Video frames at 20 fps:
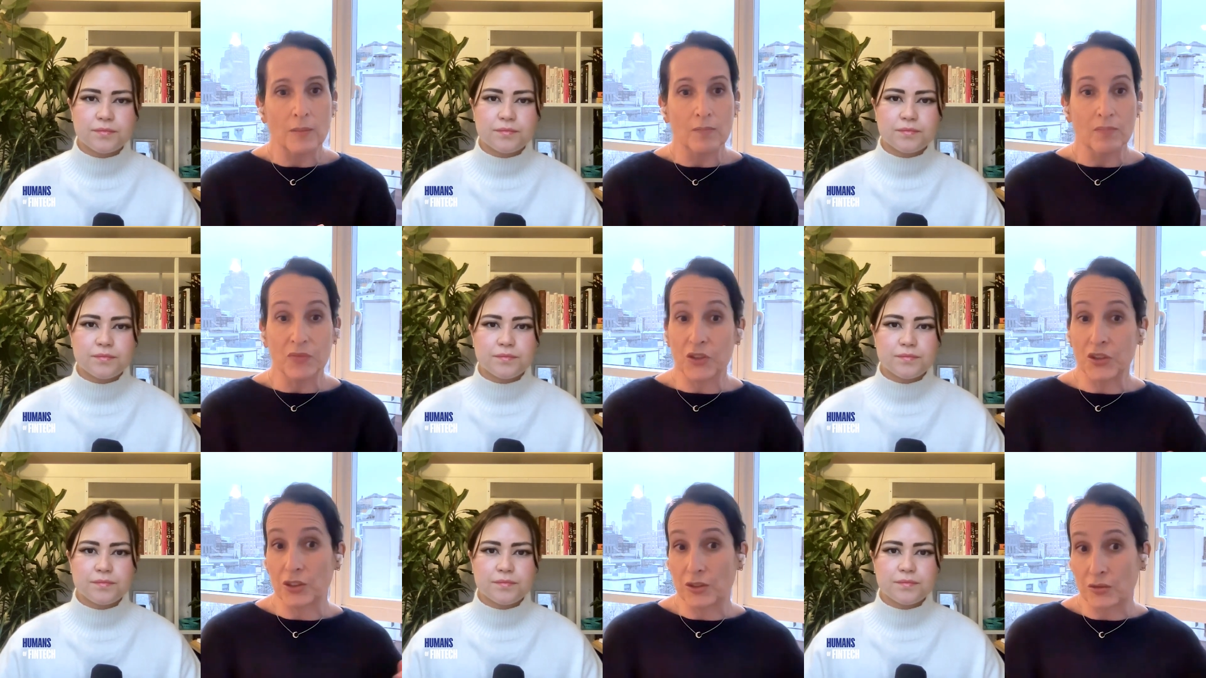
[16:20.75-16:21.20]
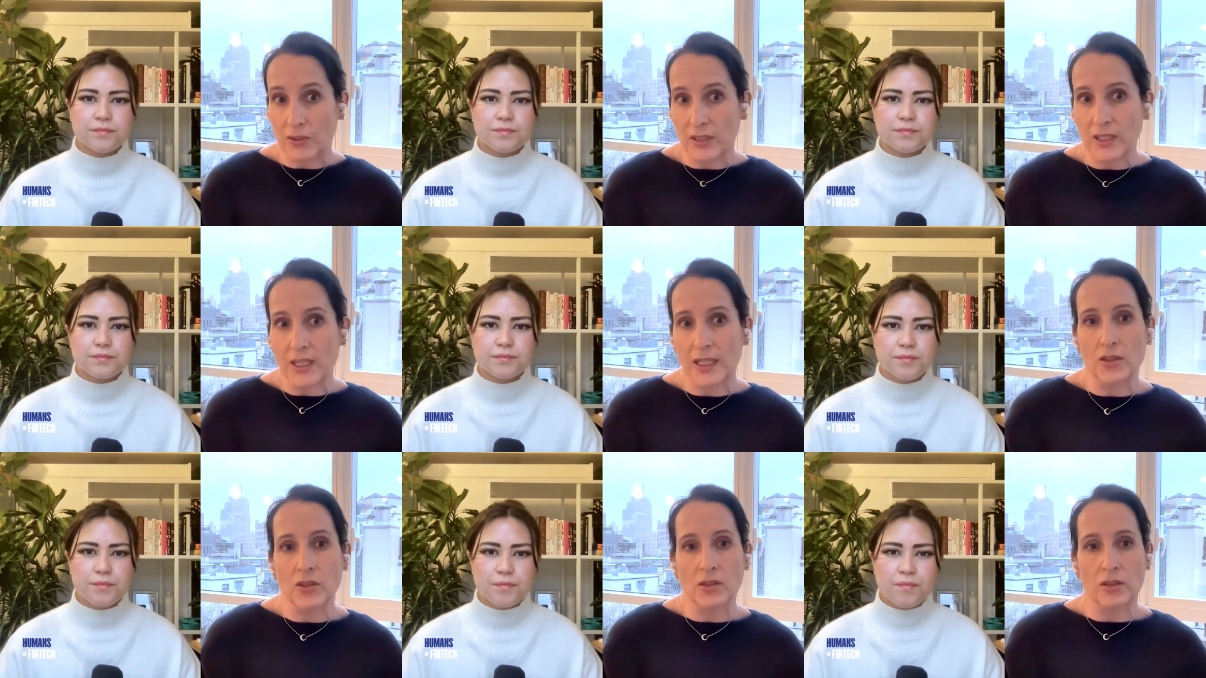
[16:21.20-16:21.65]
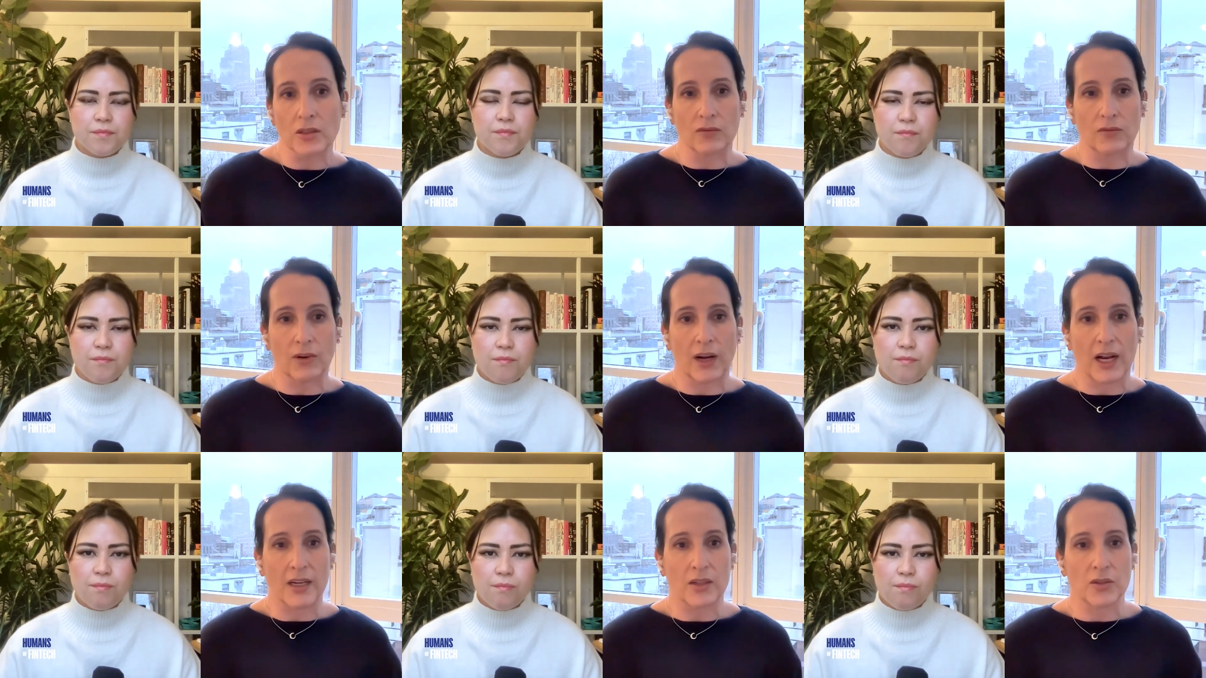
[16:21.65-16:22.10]
Speaker 1: to your financial
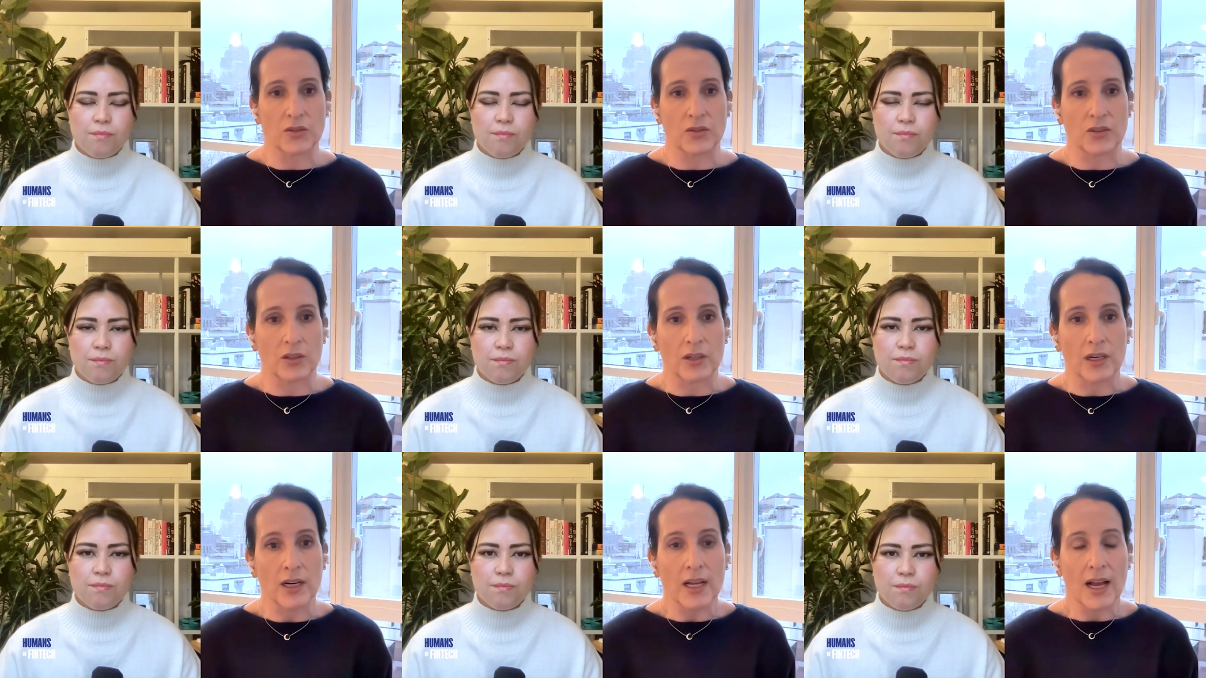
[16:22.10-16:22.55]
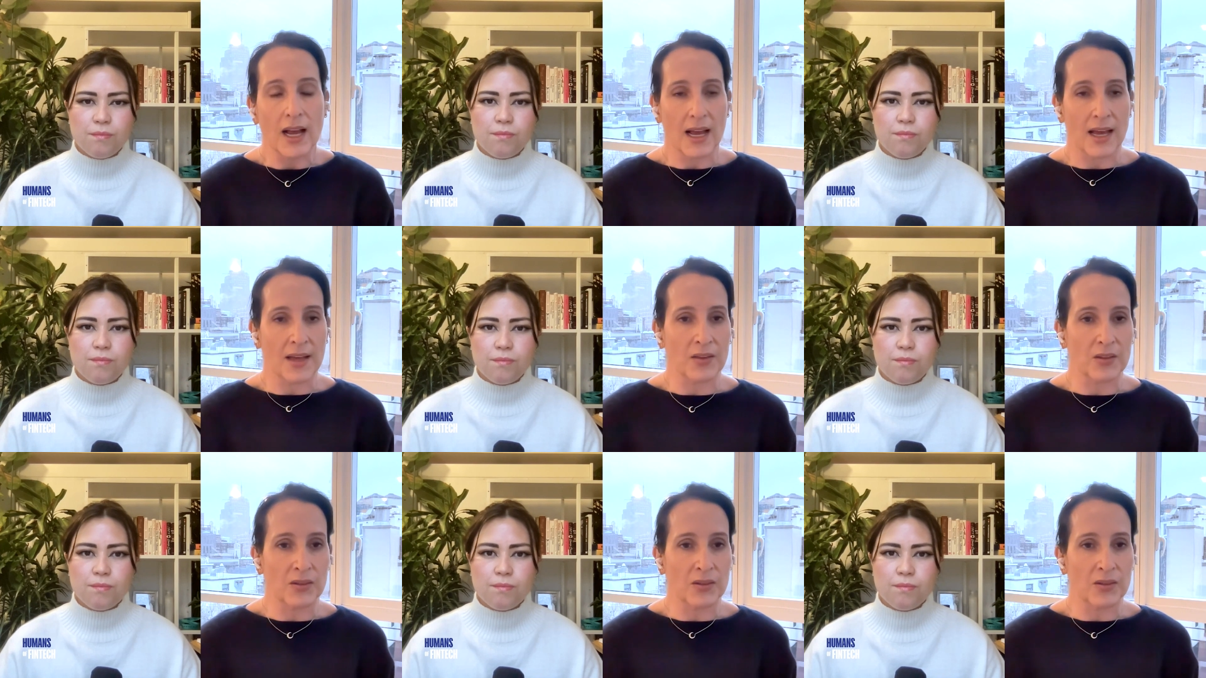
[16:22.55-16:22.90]
advisor and